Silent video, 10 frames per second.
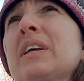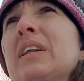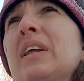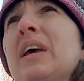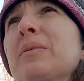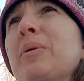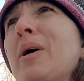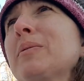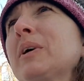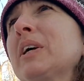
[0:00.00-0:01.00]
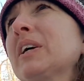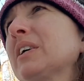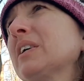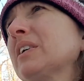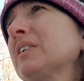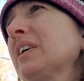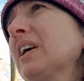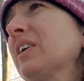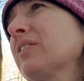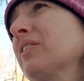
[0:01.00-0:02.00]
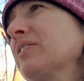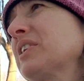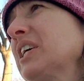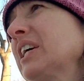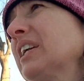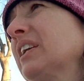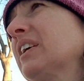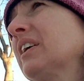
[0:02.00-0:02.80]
like probably 10 or 15.